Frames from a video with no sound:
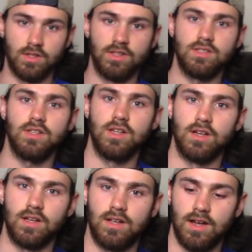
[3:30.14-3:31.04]
these are
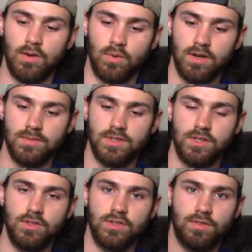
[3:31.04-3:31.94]
the kind of worms
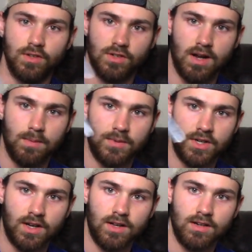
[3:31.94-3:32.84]
to use for drop
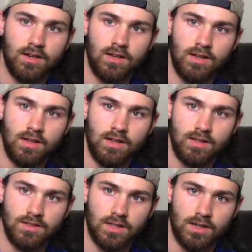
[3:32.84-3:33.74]
shot.
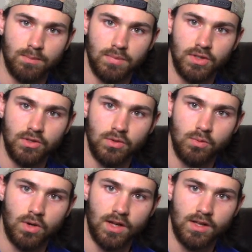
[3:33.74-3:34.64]
It's like a blue
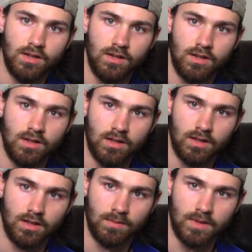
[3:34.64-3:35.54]
white,
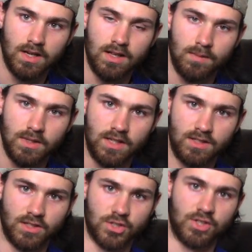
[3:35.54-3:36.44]
kind of
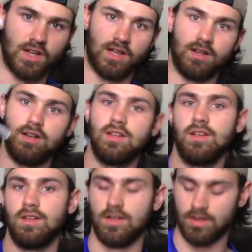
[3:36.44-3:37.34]
imitates a shad.
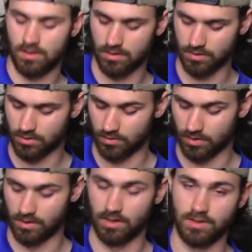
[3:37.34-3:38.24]
These are
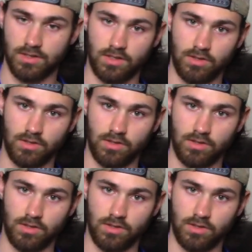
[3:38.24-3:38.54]
really nice to